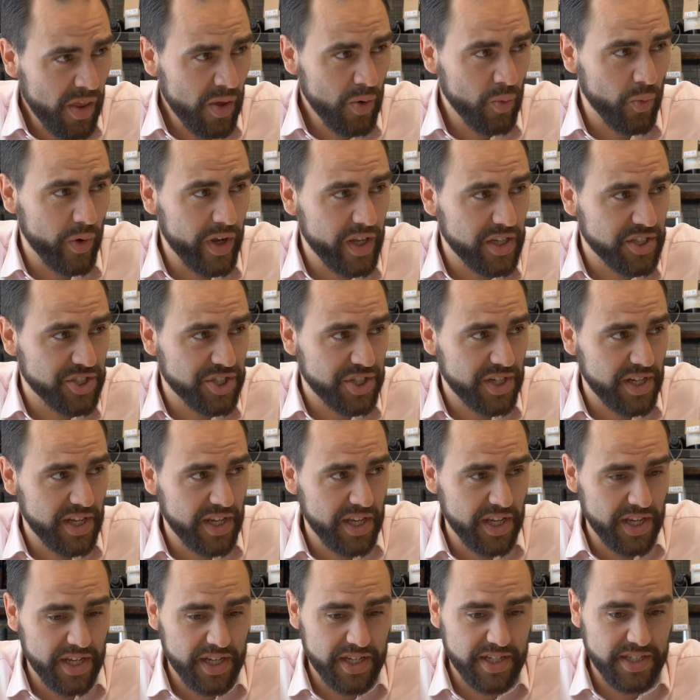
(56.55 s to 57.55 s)
which
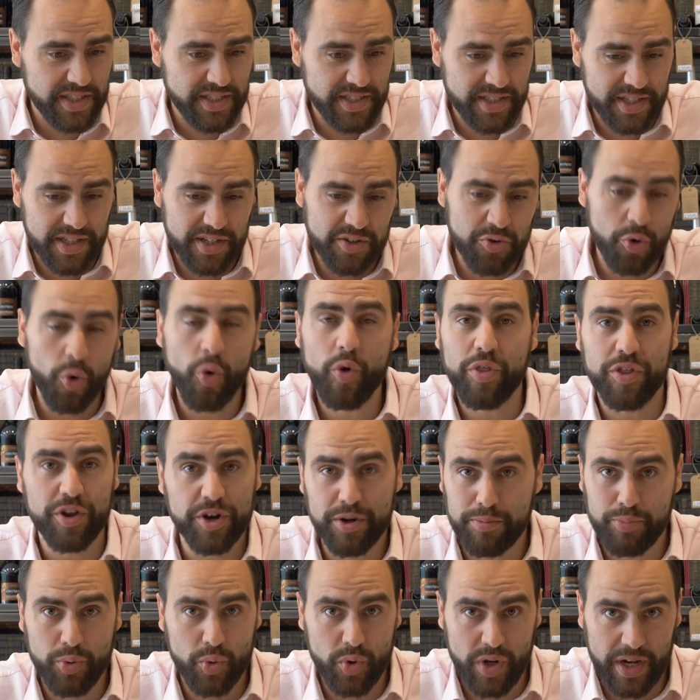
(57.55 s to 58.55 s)
is
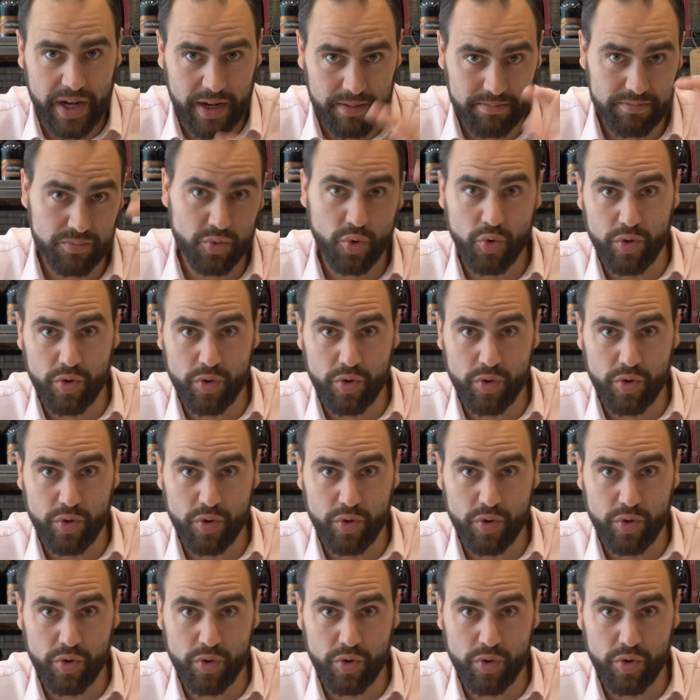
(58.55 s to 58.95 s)
northern Puglia.